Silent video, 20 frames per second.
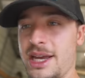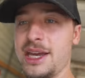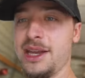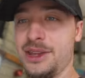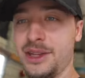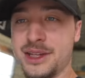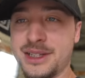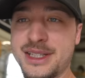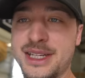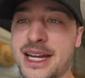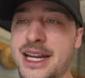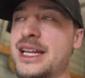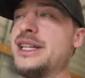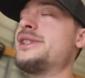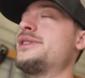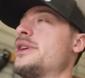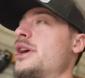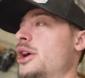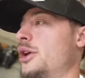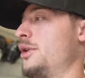in the city.
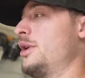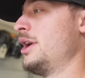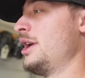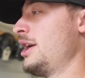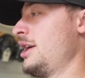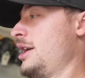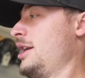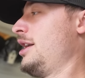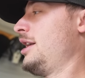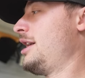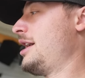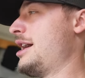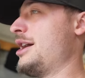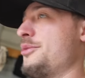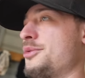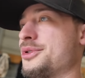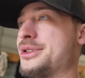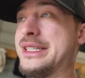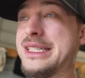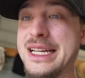So
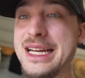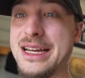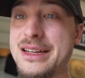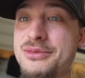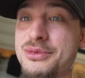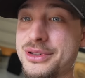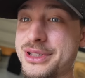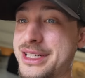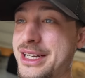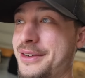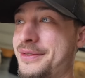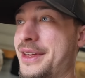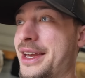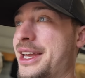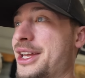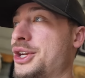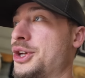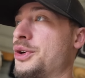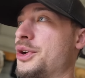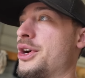we'll see if they
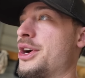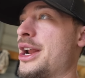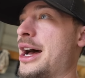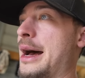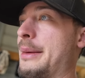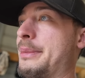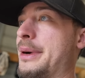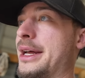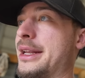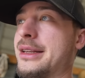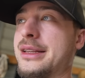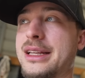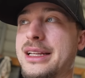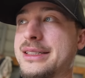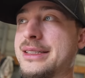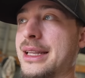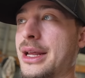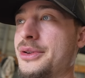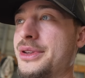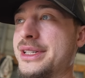can do it or not, but
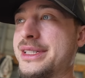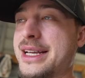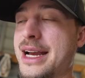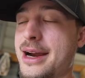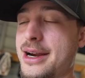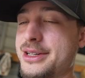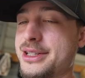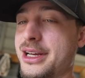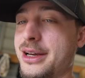let's load these tires